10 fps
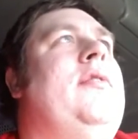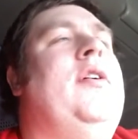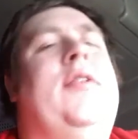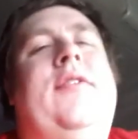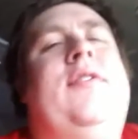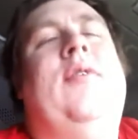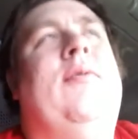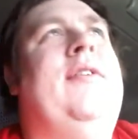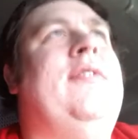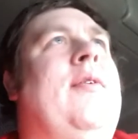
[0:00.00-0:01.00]
You know, there's no
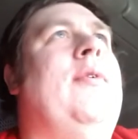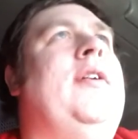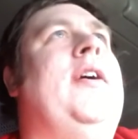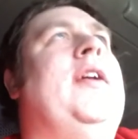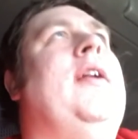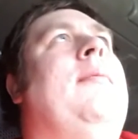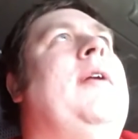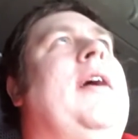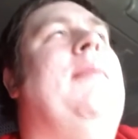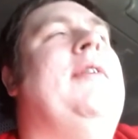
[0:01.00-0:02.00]
reason I wouldn't get it. I
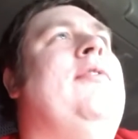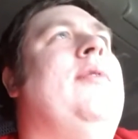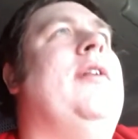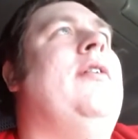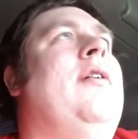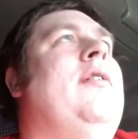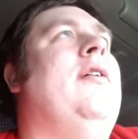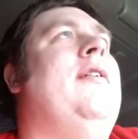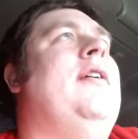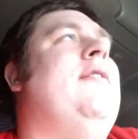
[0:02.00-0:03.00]
mean, I got my TWIC card and
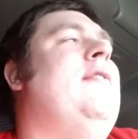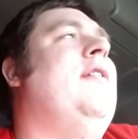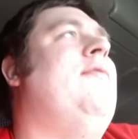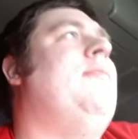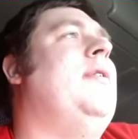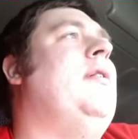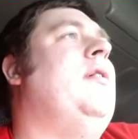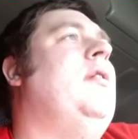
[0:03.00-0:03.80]
all that stuff, but